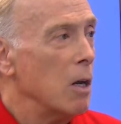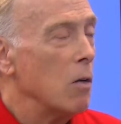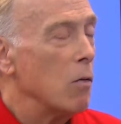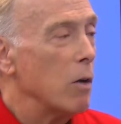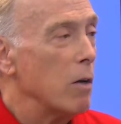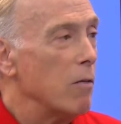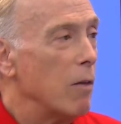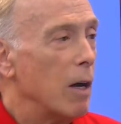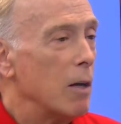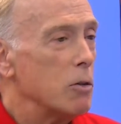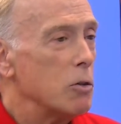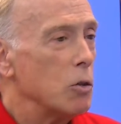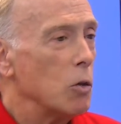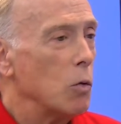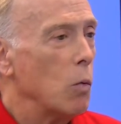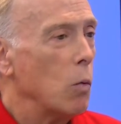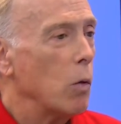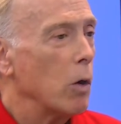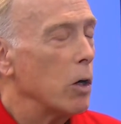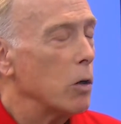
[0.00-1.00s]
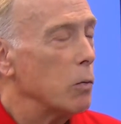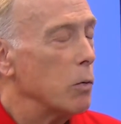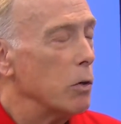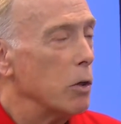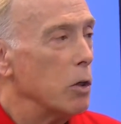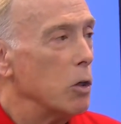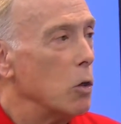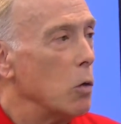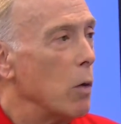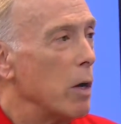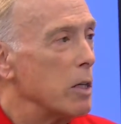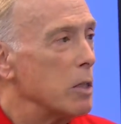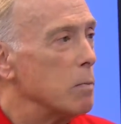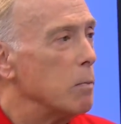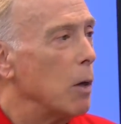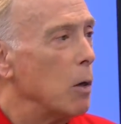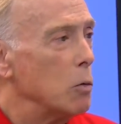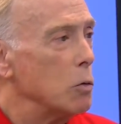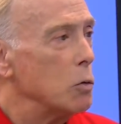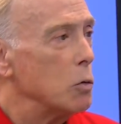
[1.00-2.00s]
We've also worked with the U.S.
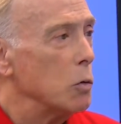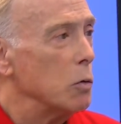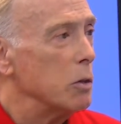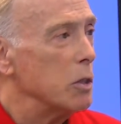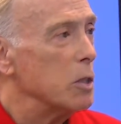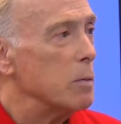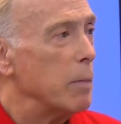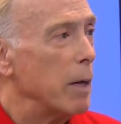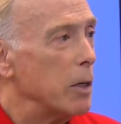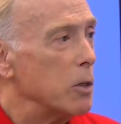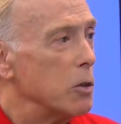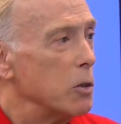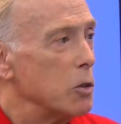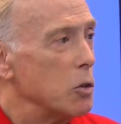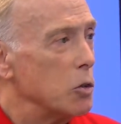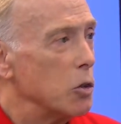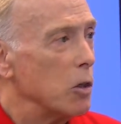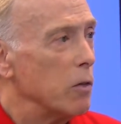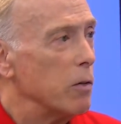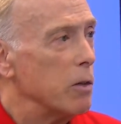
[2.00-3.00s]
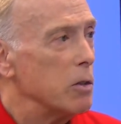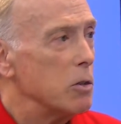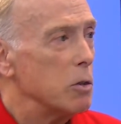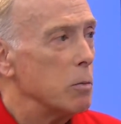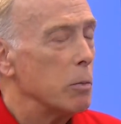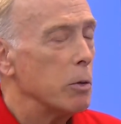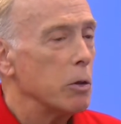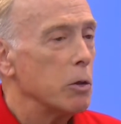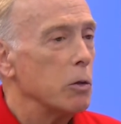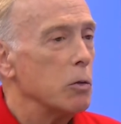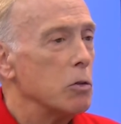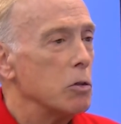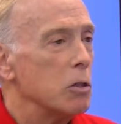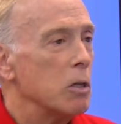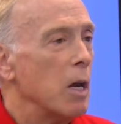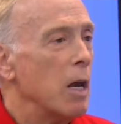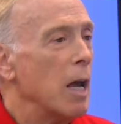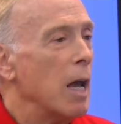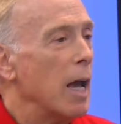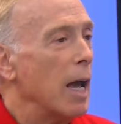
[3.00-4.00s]
Postal Inspection Service to produce
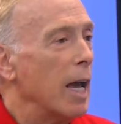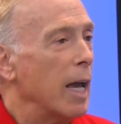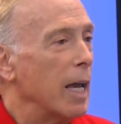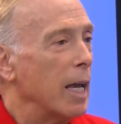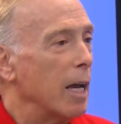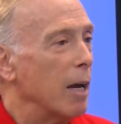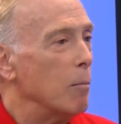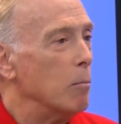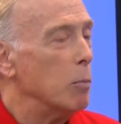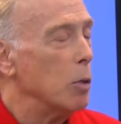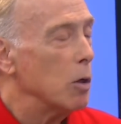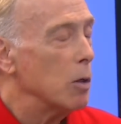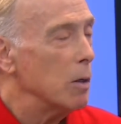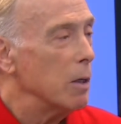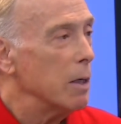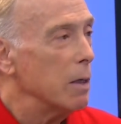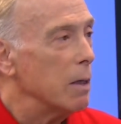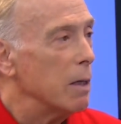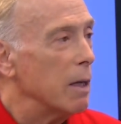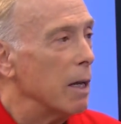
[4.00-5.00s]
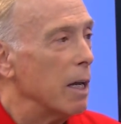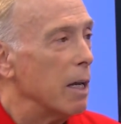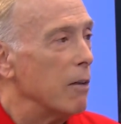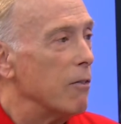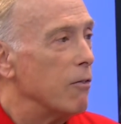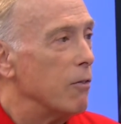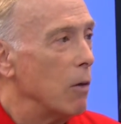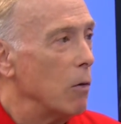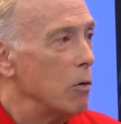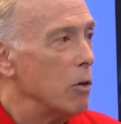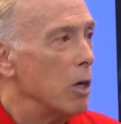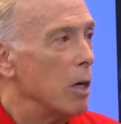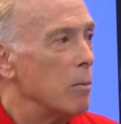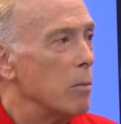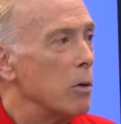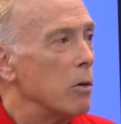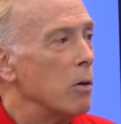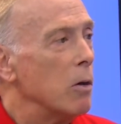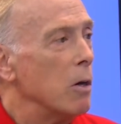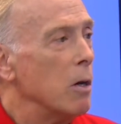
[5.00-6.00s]
a, a booklet and a phone
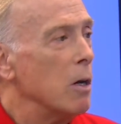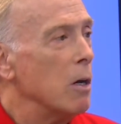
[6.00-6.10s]
number